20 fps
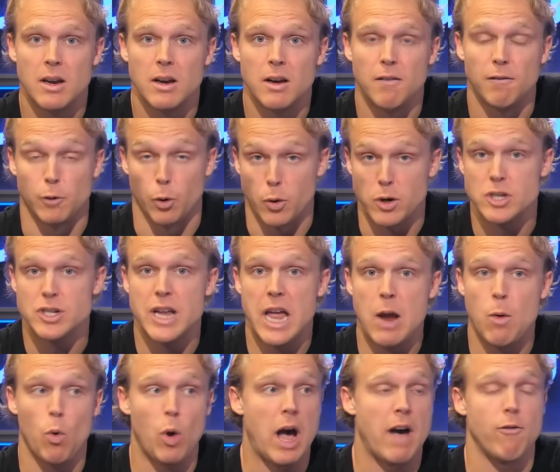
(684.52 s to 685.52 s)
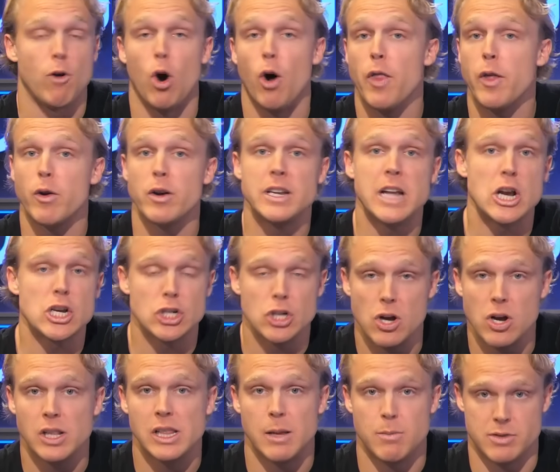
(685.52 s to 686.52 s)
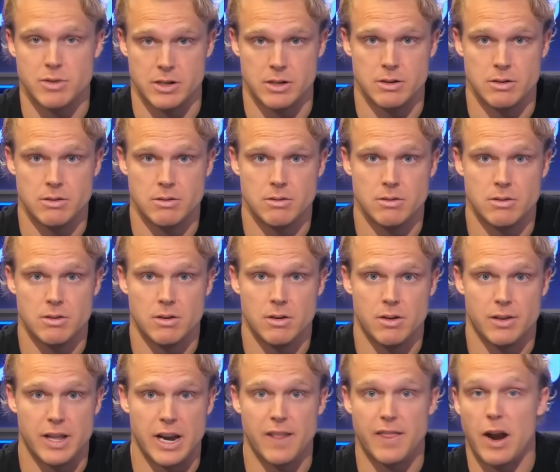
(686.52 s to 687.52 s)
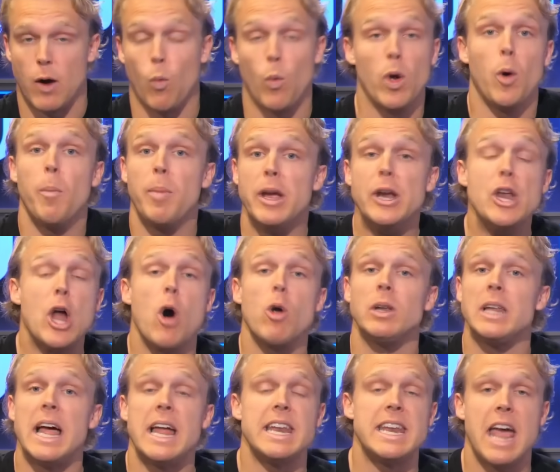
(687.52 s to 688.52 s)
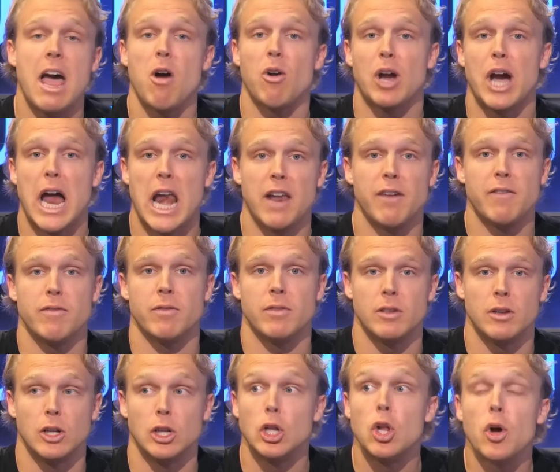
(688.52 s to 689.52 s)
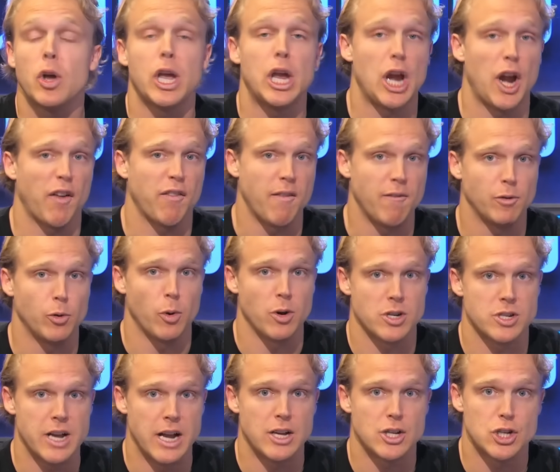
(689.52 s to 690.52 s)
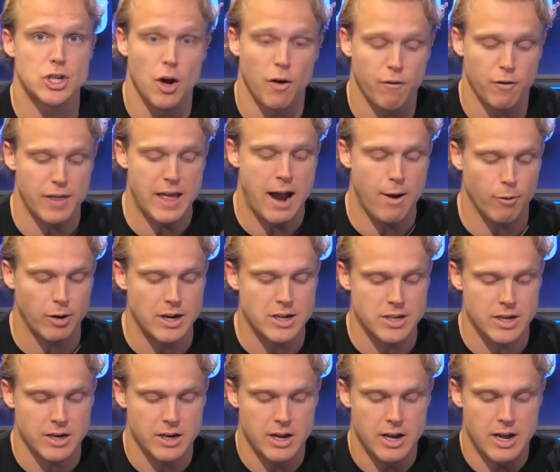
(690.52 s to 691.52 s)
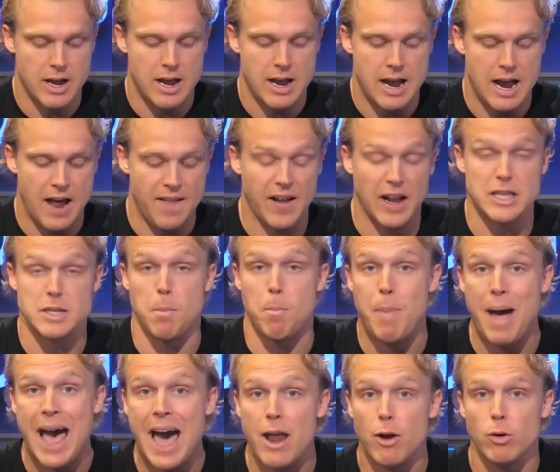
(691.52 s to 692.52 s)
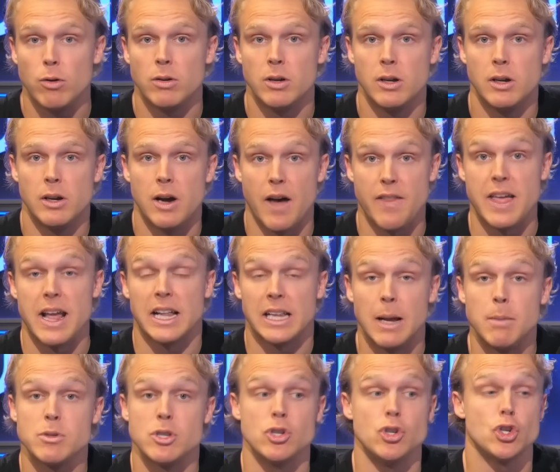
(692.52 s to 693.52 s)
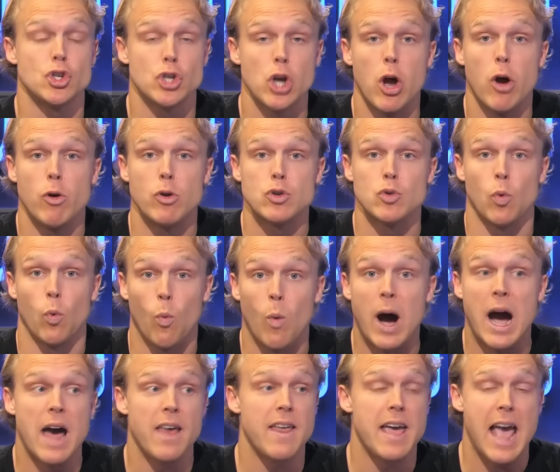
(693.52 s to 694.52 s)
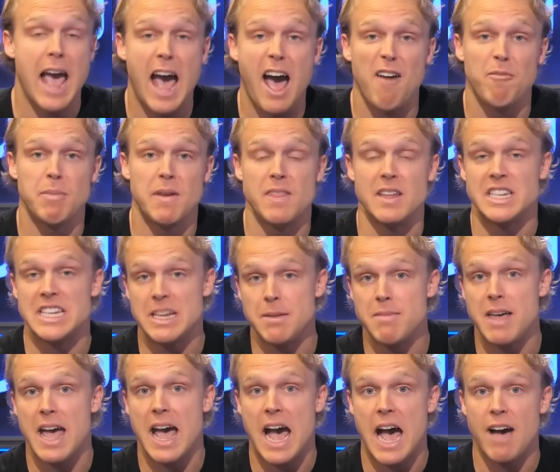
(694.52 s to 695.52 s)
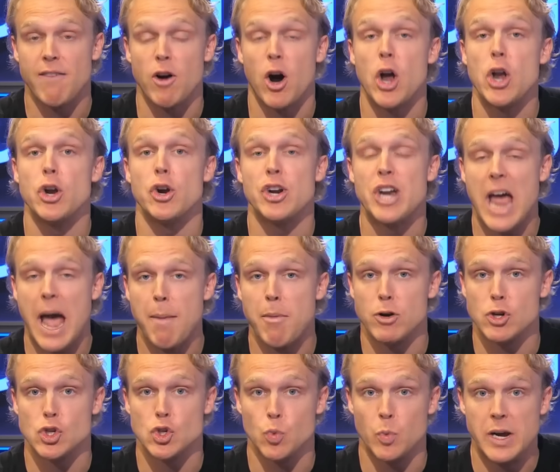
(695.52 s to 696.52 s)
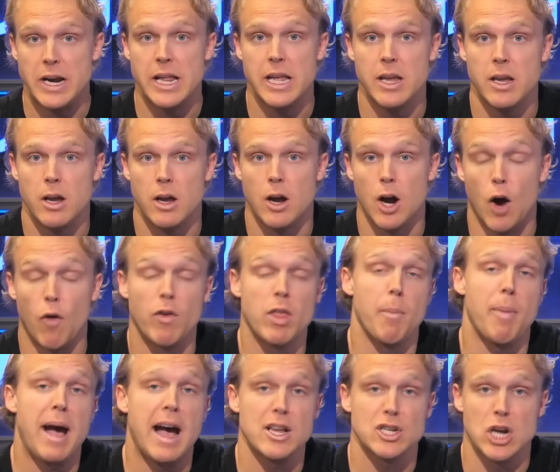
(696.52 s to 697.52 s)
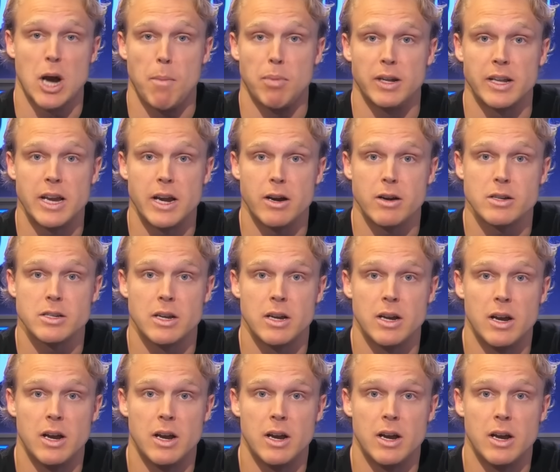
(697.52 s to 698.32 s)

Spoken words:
Florida State will have all their attention on Clemson. There will be no letdown kind of look here from Florida State. So for that reason, I think it's a battle. I think Clemson shows why they have been the team they have under Dabo Swinney over the past couple of years.